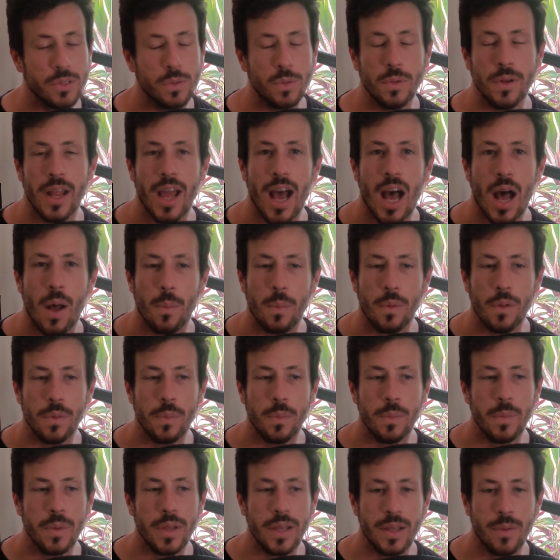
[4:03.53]
to an
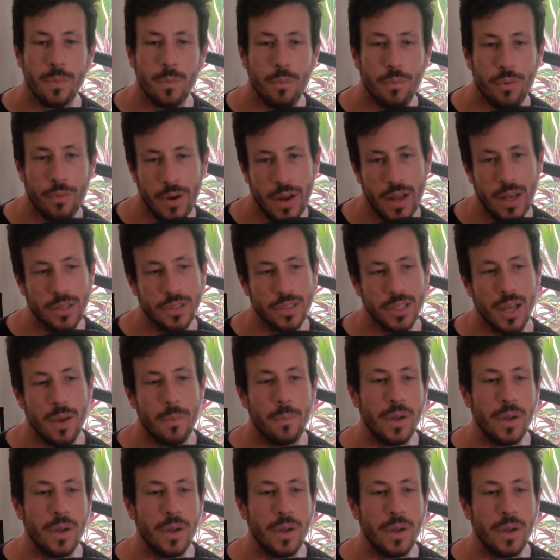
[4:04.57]
album browser,